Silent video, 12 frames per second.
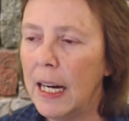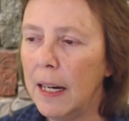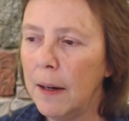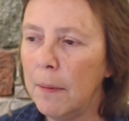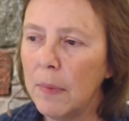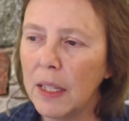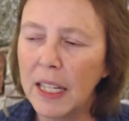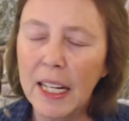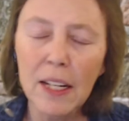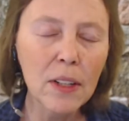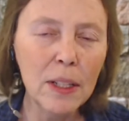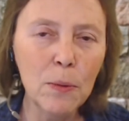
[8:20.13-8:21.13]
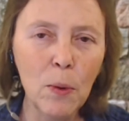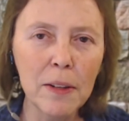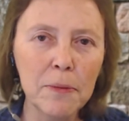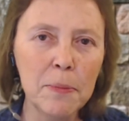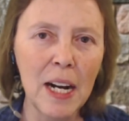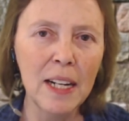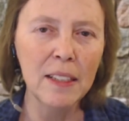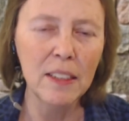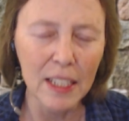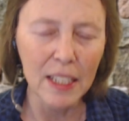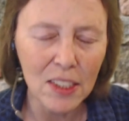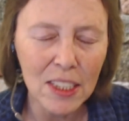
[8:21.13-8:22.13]
Larry
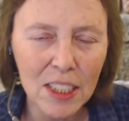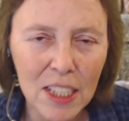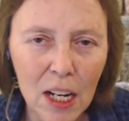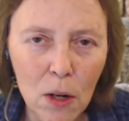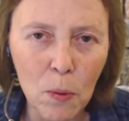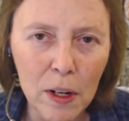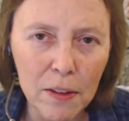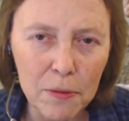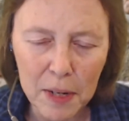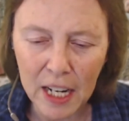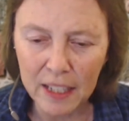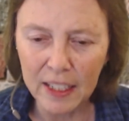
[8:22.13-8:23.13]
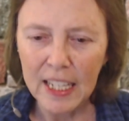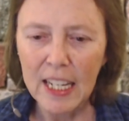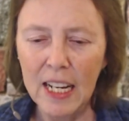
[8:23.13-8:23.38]
Snow, one of my